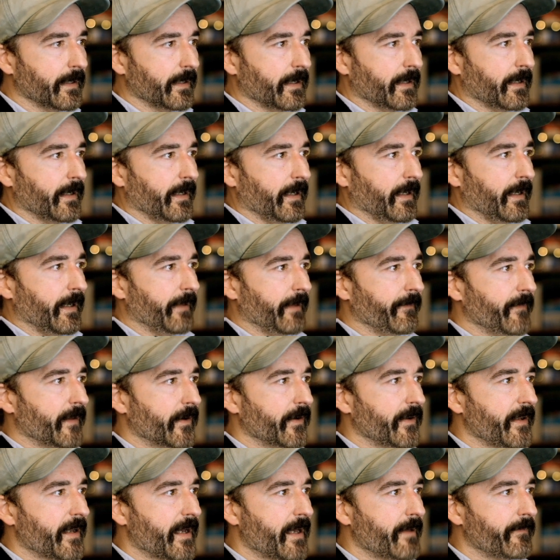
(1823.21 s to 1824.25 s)
And there you
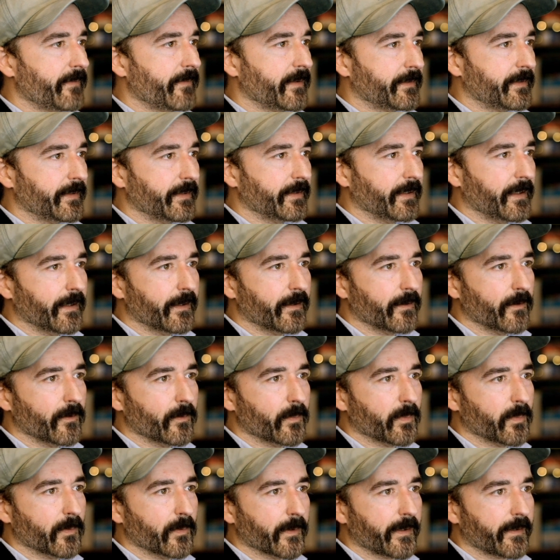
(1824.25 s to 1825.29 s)
have it. Oh
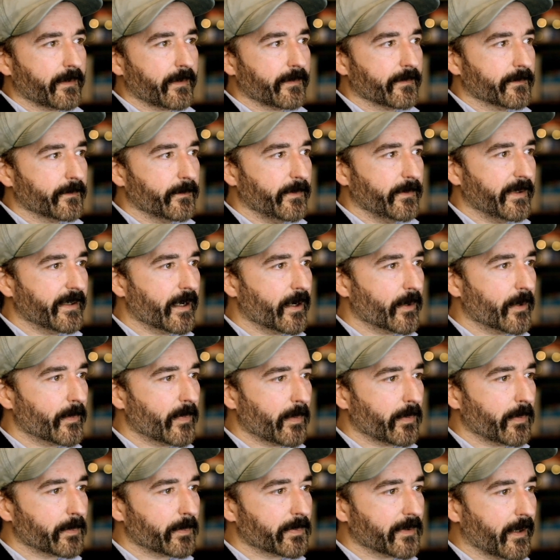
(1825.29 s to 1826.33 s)
boy, we got our bubble plot.